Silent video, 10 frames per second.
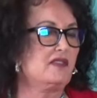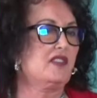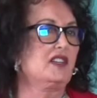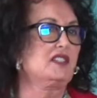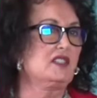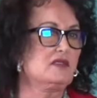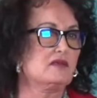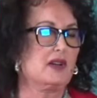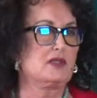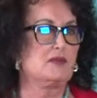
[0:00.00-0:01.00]
offended.
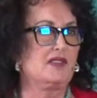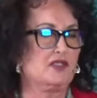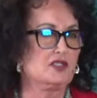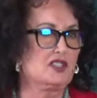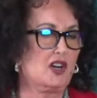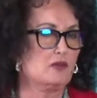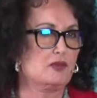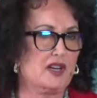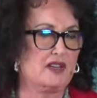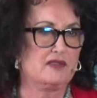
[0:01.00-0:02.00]
That was my first
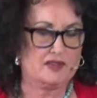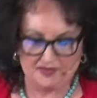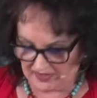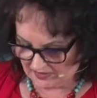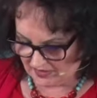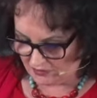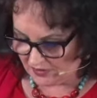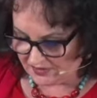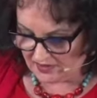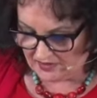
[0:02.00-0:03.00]
heartbreak of offense. I
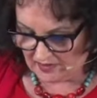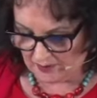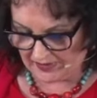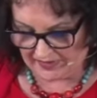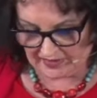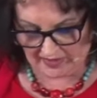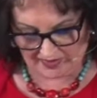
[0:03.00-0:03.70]
trusted somebody and I